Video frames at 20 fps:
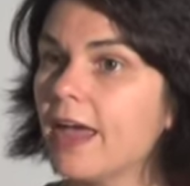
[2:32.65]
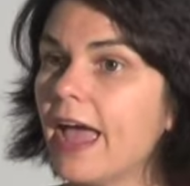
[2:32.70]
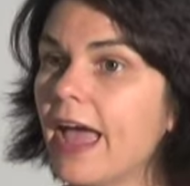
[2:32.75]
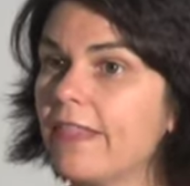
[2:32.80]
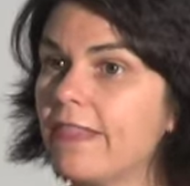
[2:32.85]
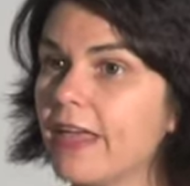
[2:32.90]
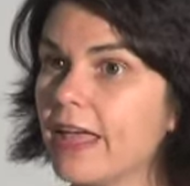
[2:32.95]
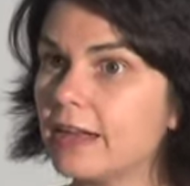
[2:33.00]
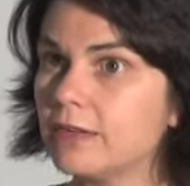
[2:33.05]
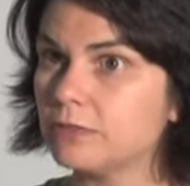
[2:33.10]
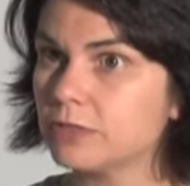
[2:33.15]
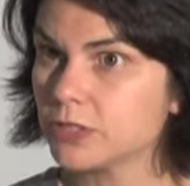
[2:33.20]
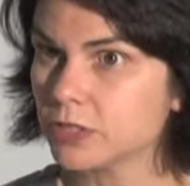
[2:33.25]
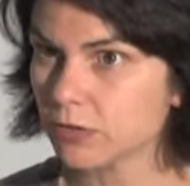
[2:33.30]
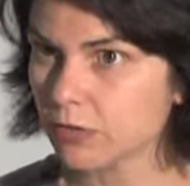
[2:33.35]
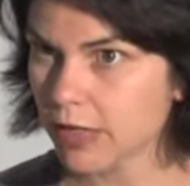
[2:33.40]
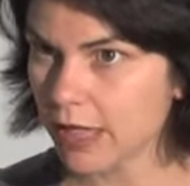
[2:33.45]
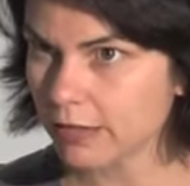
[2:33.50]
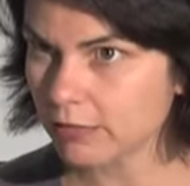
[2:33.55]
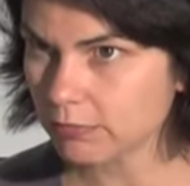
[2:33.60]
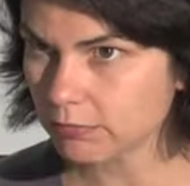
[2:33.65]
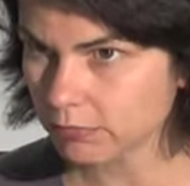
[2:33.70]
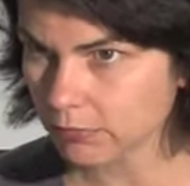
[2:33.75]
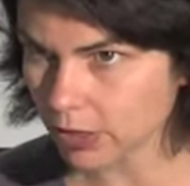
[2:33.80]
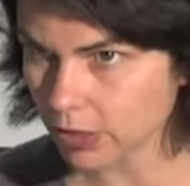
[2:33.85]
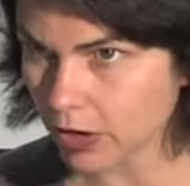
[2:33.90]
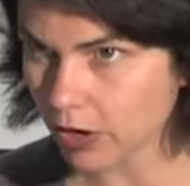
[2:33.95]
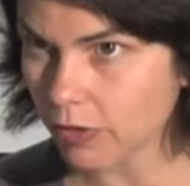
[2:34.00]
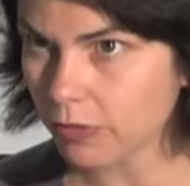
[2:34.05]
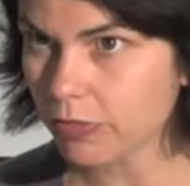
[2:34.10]
And then,
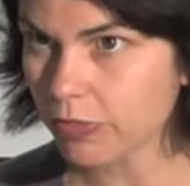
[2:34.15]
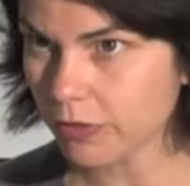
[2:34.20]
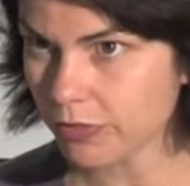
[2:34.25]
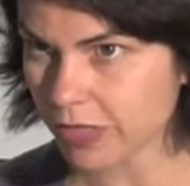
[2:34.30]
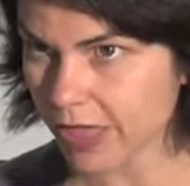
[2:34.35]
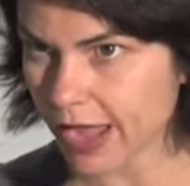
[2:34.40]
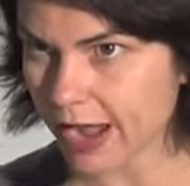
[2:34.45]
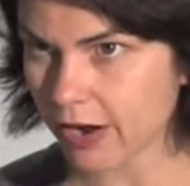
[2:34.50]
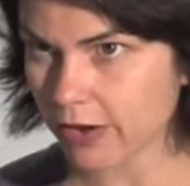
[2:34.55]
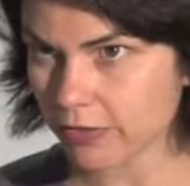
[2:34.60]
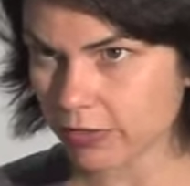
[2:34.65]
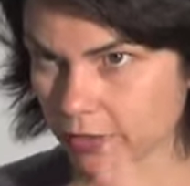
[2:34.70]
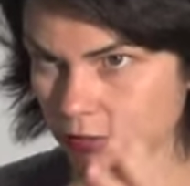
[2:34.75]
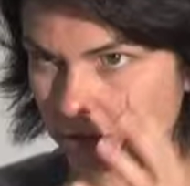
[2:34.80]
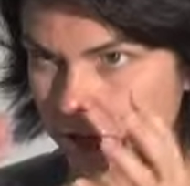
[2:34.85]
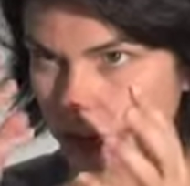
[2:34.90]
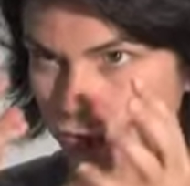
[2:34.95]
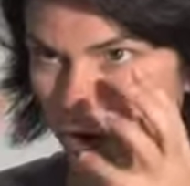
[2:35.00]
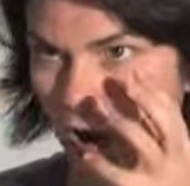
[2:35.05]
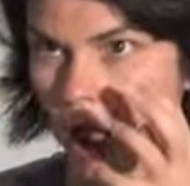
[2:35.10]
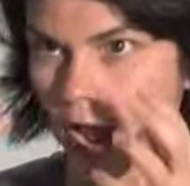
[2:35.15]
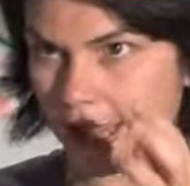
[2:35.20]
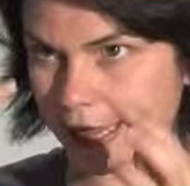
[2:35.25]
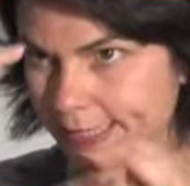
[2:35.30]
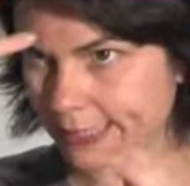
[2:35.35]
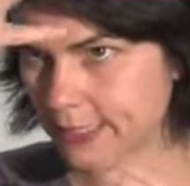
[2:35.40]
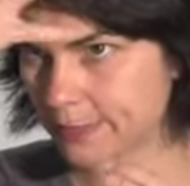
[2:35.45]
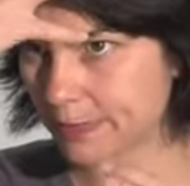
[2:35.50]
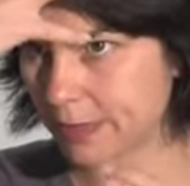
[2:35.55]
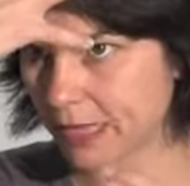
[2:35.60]
you know, they're there and they're
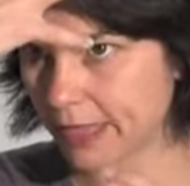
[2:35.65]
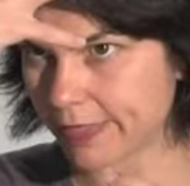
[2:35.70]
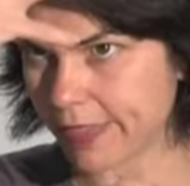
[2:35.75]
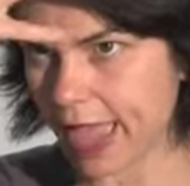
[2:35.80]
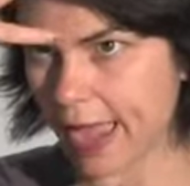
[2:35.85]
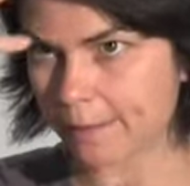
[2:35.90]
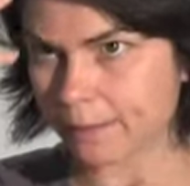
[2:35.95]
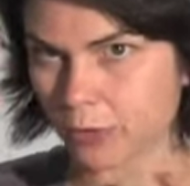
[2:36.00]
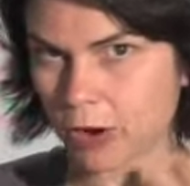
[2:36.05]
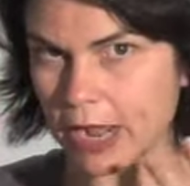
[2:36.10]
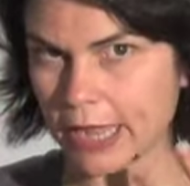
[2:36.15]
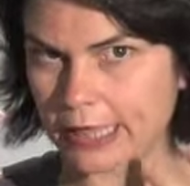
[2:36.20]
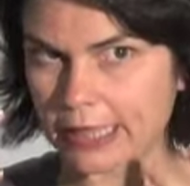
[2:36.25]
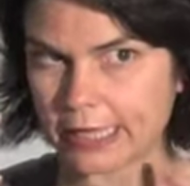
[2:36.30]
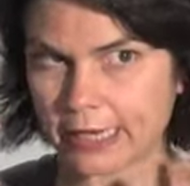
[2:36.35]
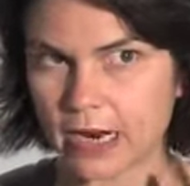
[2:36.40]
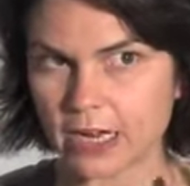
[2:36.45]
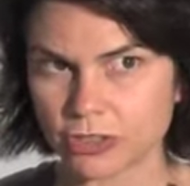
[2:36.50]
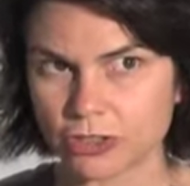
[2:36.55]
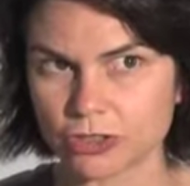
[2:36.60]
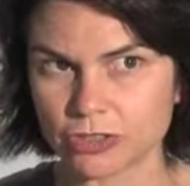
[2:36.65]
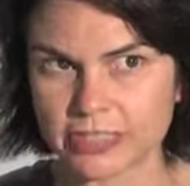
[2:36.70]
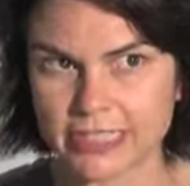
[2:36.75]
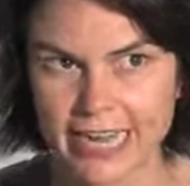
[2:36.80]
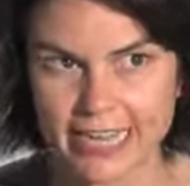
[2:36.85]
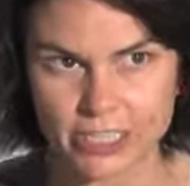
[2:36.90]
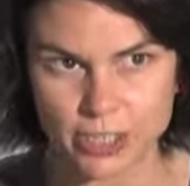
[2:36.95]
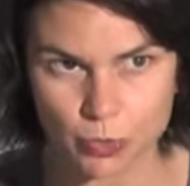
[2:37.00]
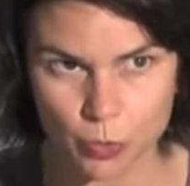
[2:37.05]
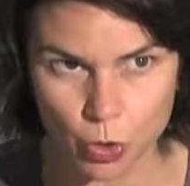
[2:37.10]
trying to be in that brain that
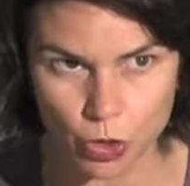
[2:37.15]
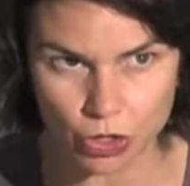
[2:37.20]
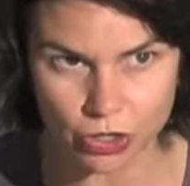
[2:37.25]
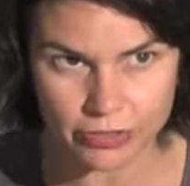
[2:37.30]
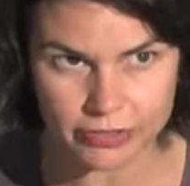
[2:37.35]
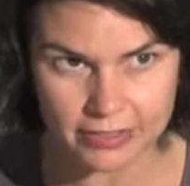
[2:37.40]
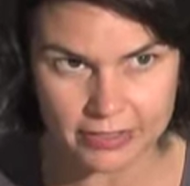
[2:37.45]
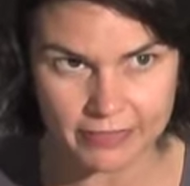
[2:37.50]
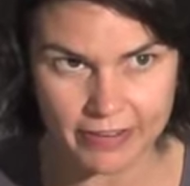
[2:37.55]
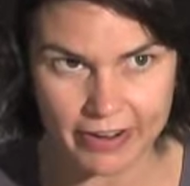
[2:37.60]
understands words.